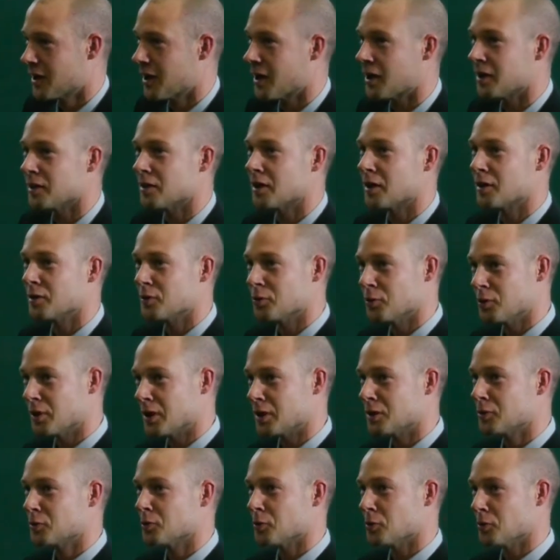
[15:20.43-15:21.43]
and then you
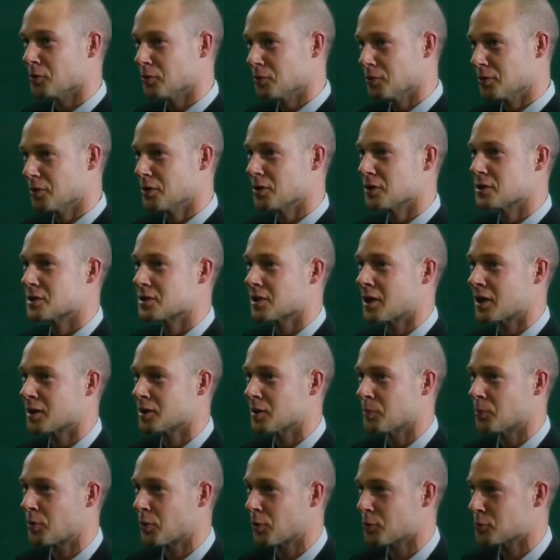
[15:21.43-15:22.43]
need to
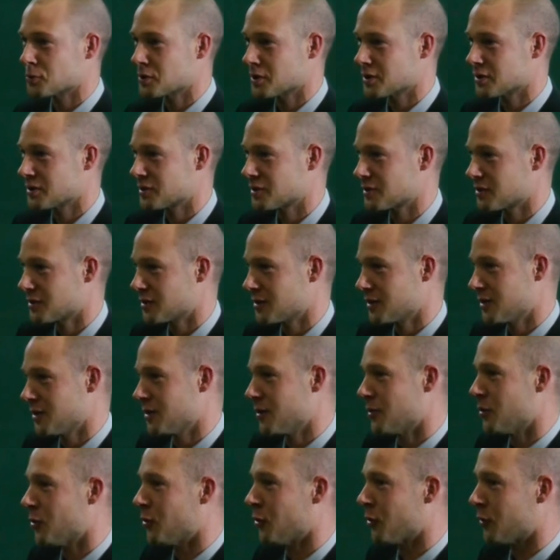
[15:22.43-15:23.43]
start the process
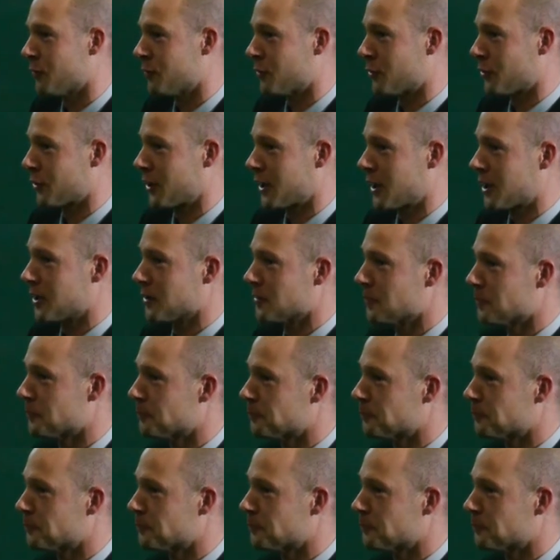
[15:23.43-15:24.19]
all over again.